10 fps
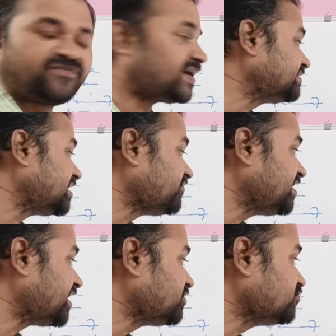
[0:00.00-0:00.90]
For that,
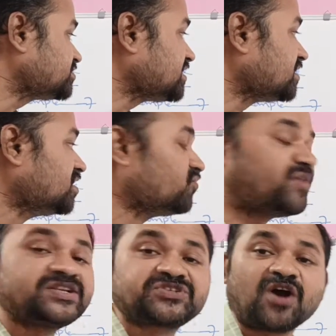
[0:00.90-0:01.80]
we are using
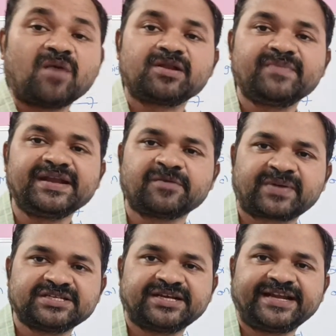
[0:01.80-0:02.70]
1's complement
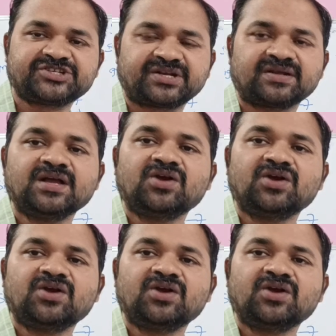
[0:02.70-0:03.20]
representation.